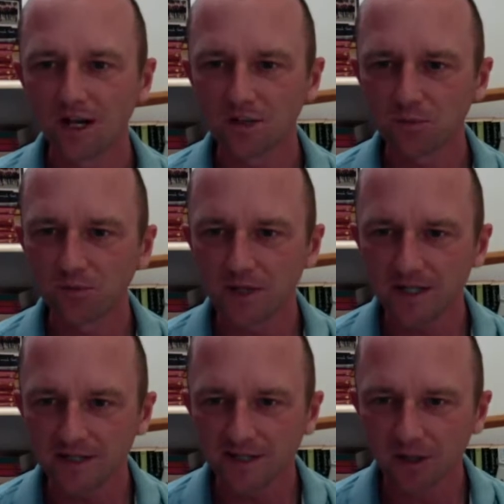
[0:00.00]
has
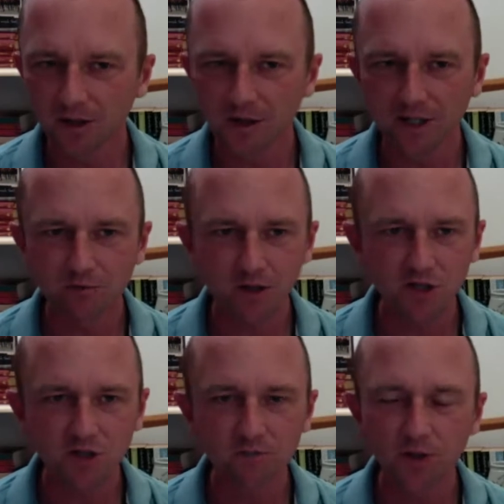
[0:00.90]
breeds including
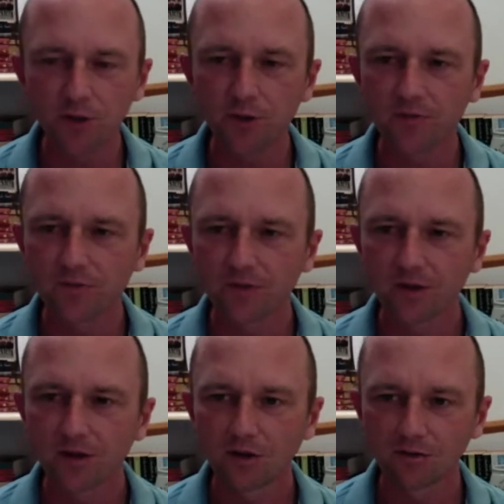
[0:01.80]
Russian blue,
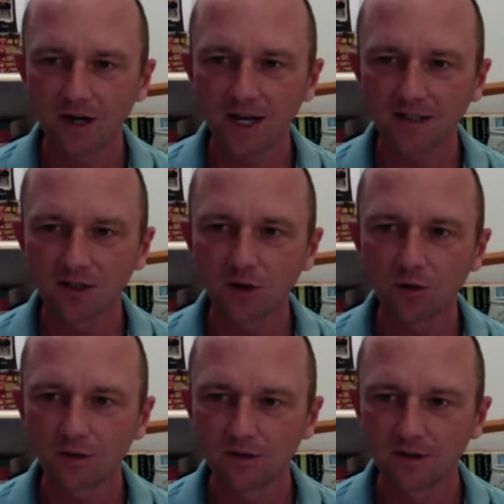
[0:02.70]

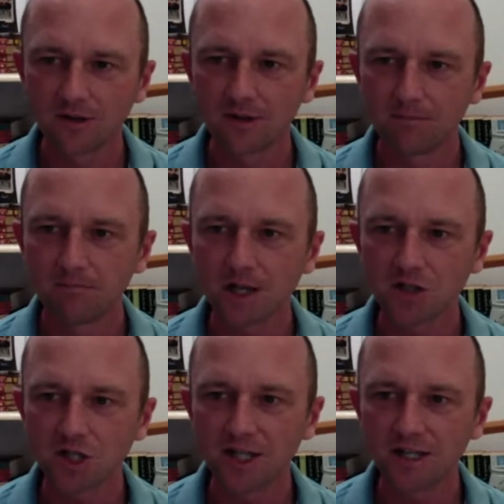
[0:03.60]
ragdoll,
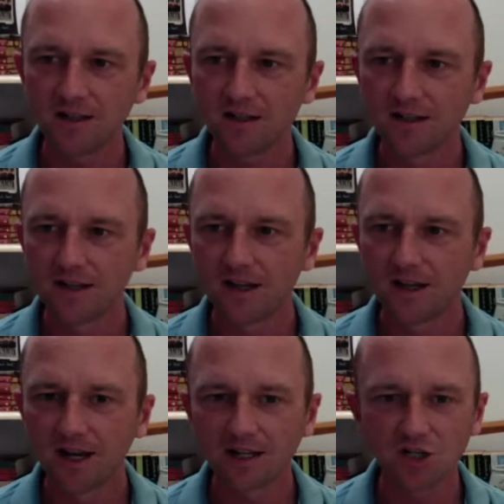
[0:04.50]
munchkin,
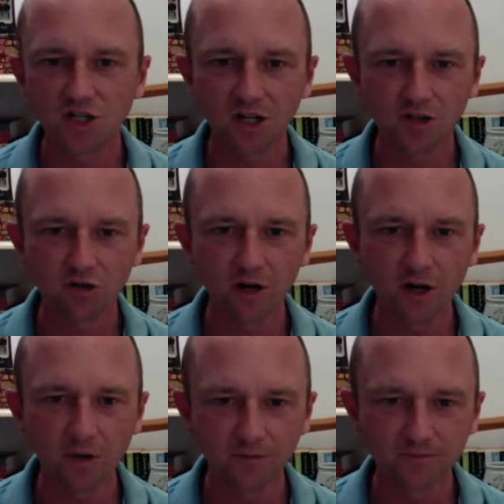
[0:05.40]
and chartreux?